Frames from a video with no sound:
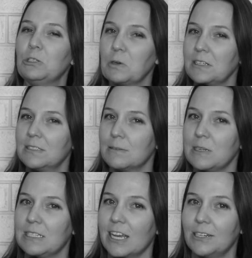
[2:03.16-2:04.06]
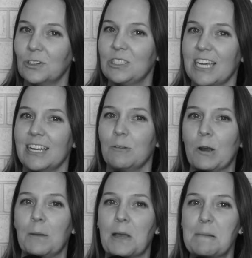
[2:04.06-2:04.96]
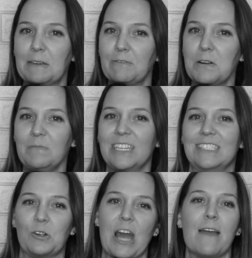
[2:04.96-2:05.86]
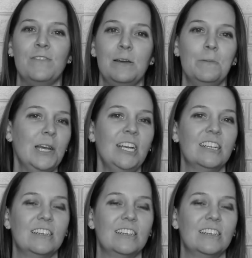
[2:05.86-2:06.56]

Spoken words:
tricks them into understanding where I'm coming from because they're laughing about it.